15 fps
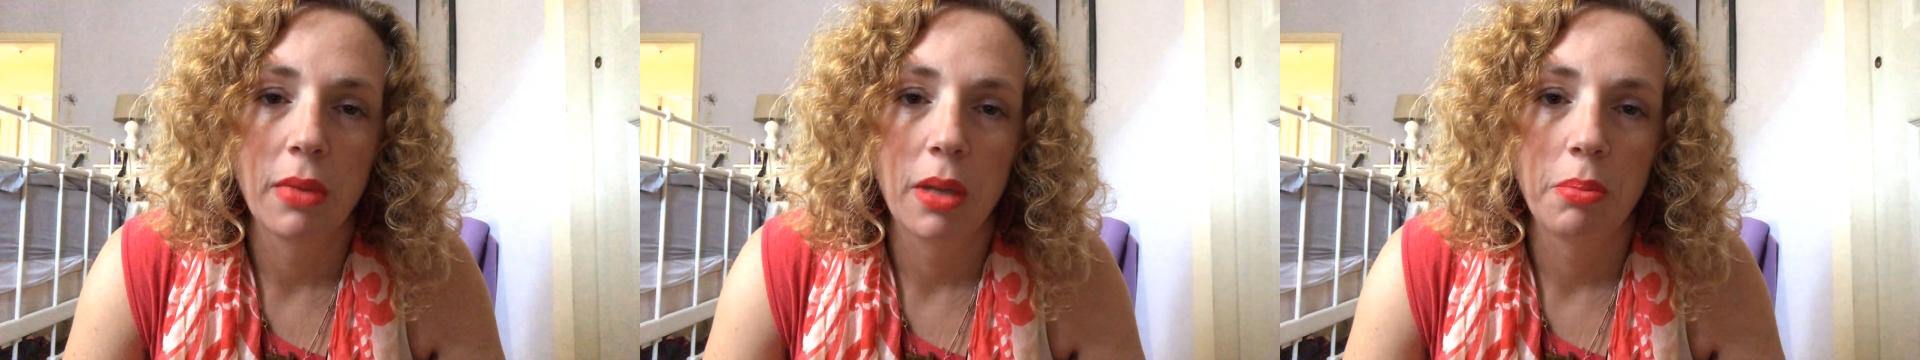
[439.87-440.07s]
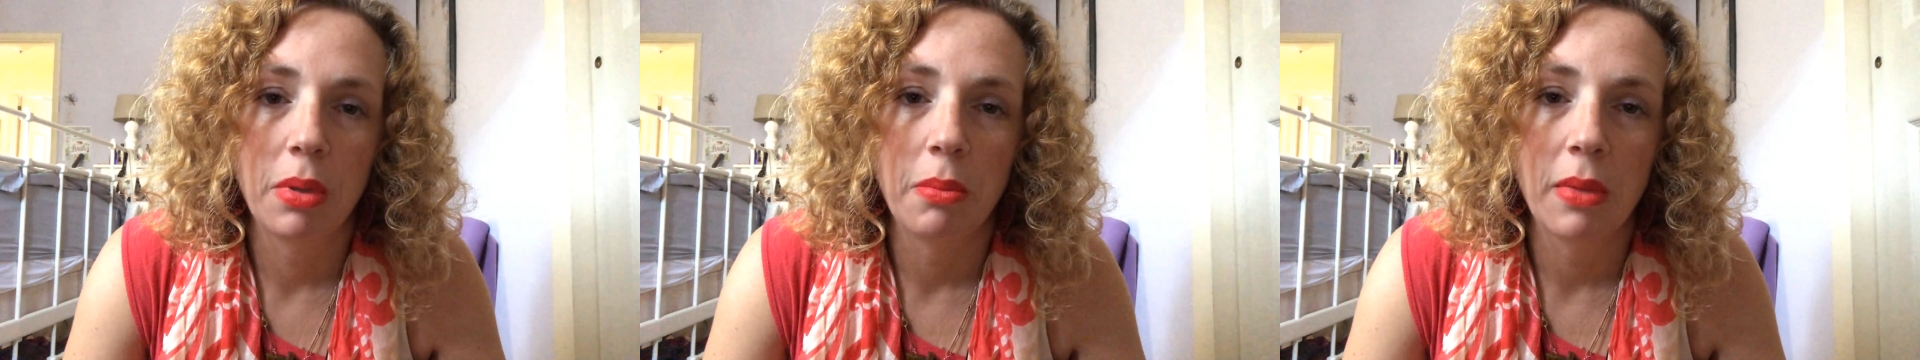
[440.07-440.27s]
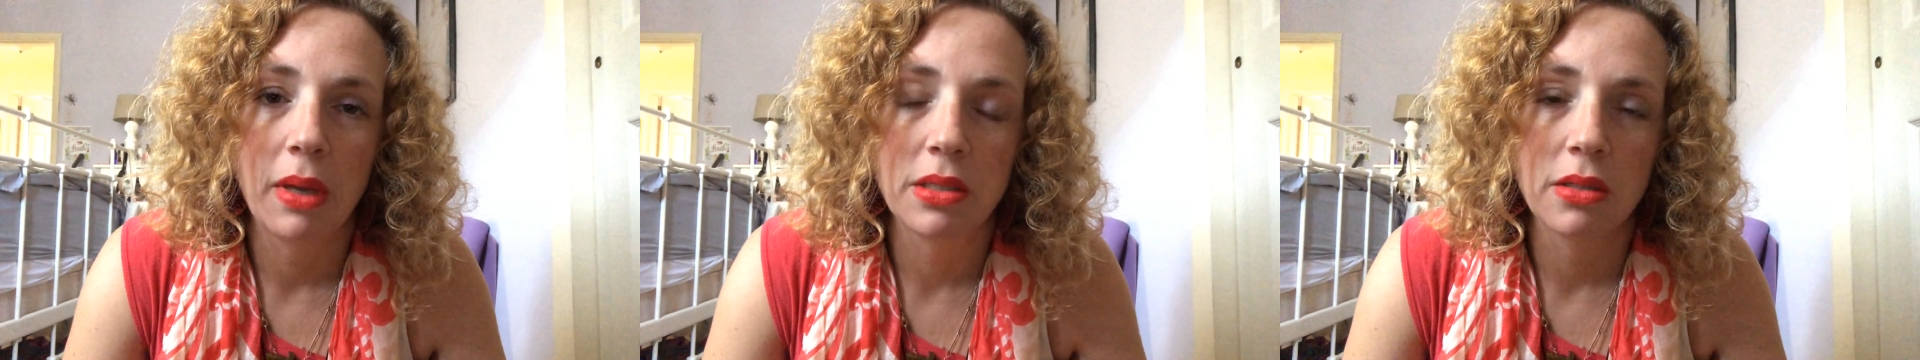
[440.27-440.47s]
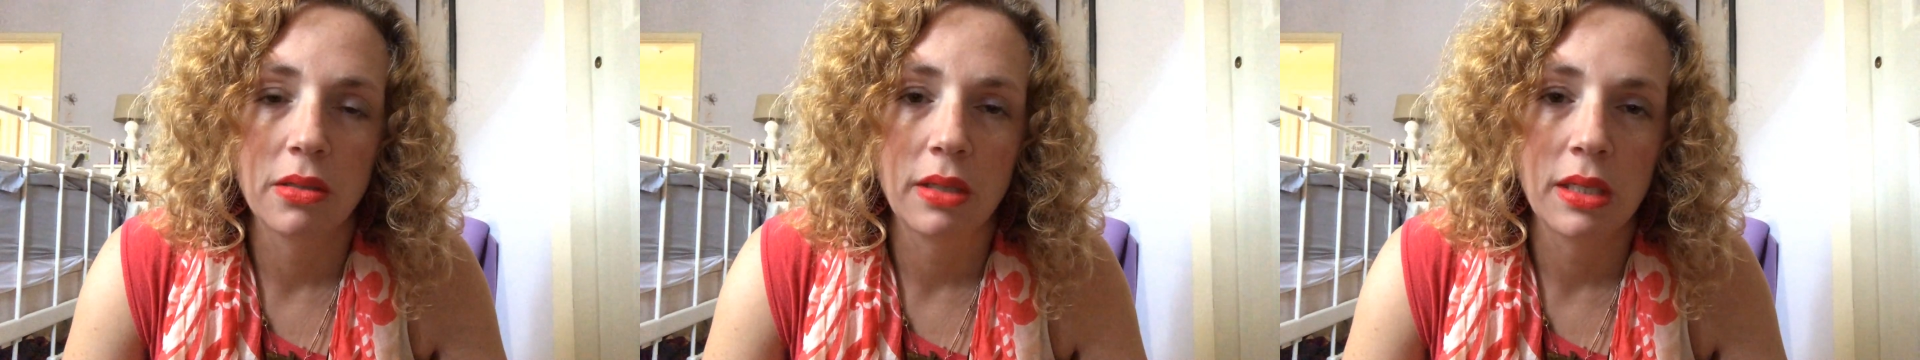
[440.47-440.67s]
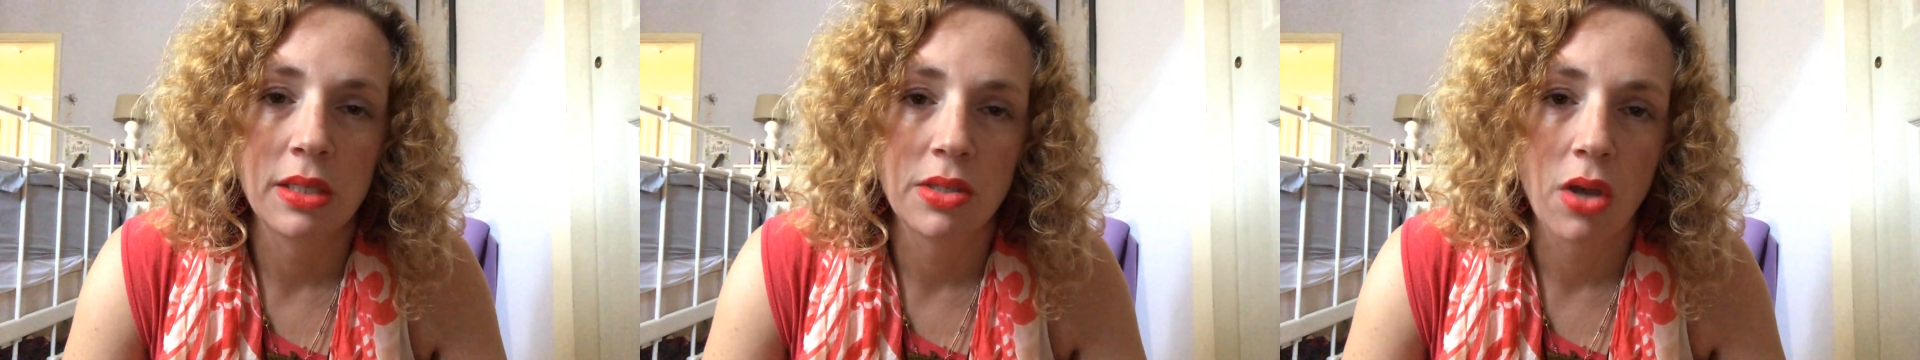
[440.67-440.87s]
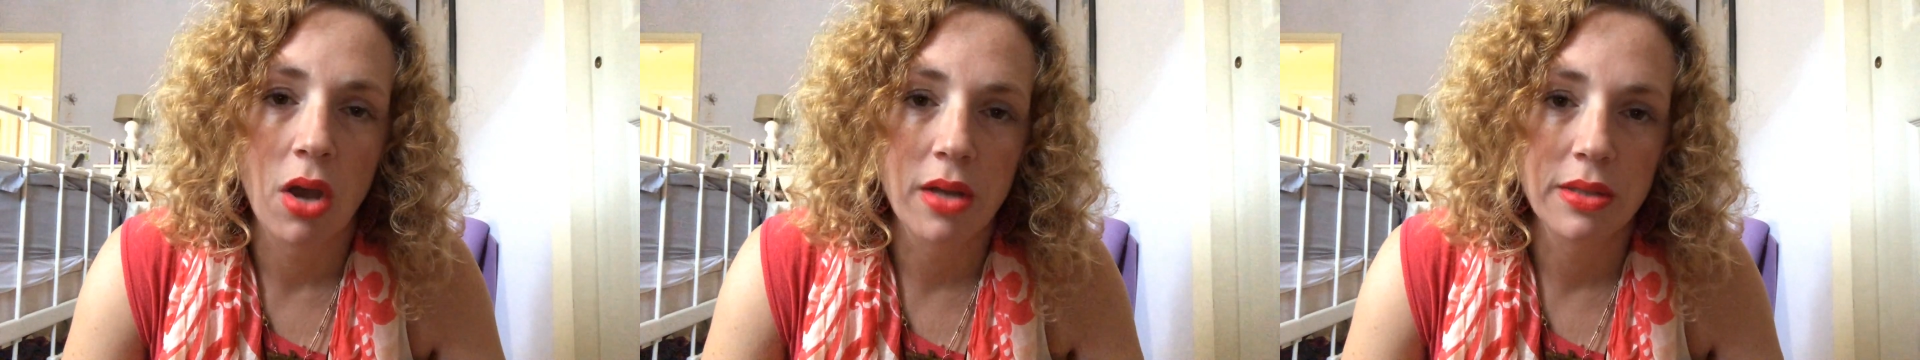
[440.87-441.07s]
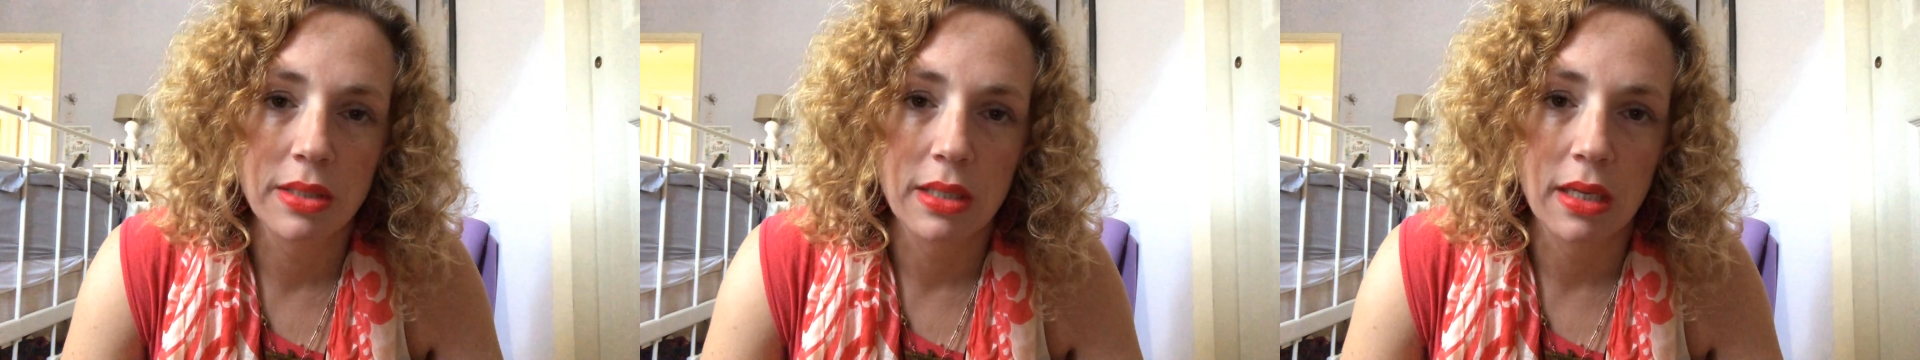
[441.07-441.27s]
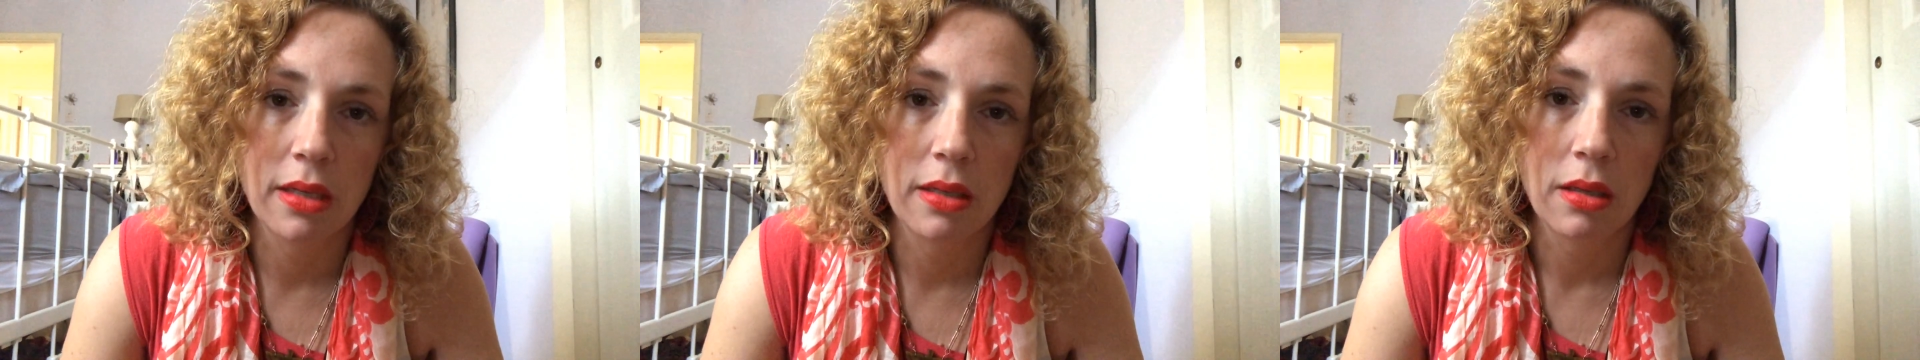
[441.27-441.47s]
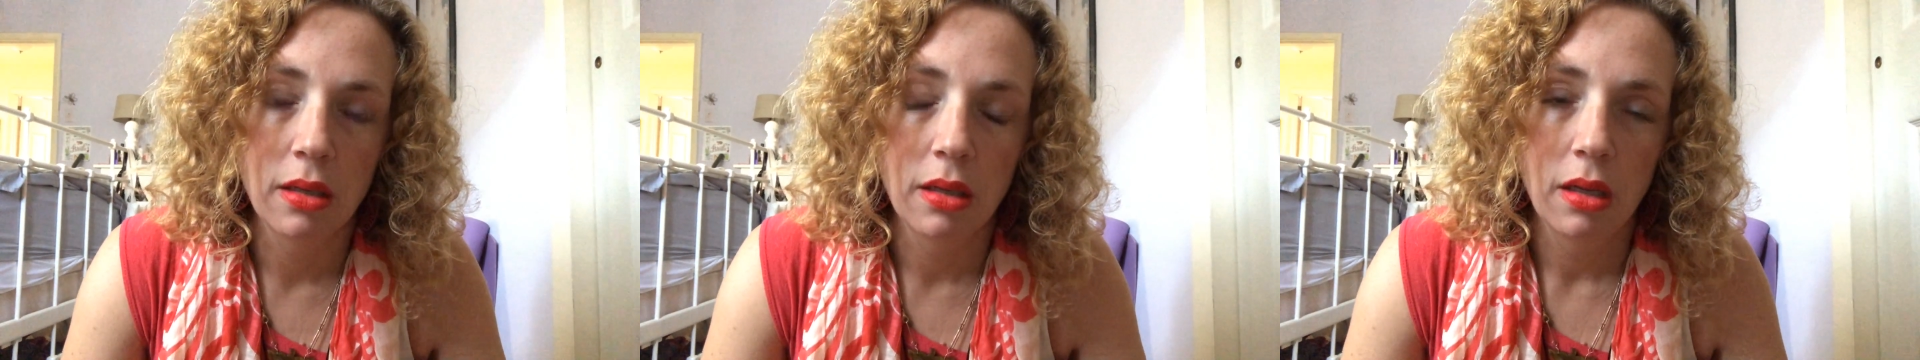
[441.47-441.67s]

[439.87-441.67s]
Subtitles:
might be mentally exhausted.